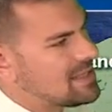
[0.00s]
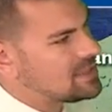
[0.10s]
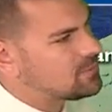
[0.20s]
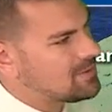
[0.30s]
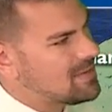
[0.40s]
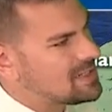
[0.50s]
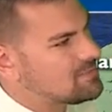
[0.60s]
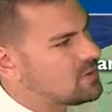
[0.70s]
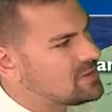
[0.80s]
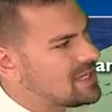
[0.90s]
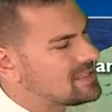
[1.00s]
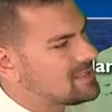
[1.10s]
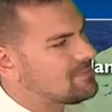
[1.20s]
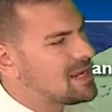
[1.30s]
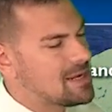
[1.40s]
That's what makes most sense
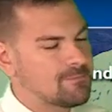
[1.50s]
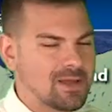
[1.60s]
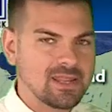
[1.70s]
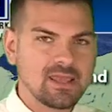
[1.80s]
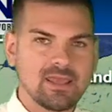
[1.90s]
to me, but